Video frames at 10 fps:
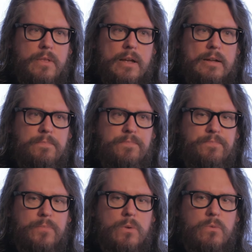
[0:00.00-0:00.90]
um,
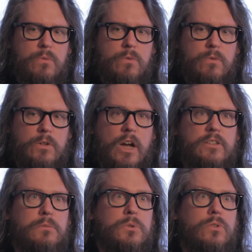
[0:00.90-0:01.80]

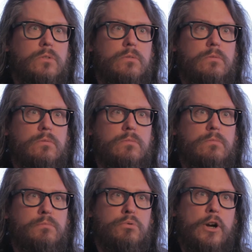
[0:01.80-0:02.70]
customers
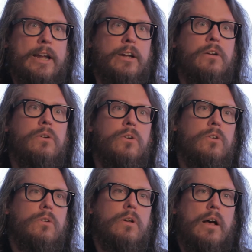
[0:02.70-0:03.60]
bring
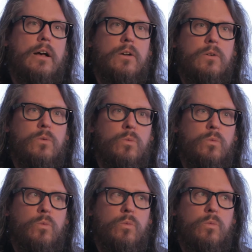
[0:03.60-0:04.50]
uh,
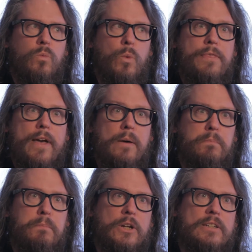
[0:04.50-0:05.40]
with them
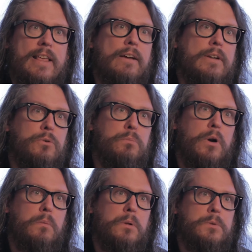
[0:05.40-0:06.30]
because they have different
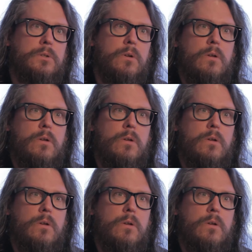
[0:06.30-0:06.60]
problems.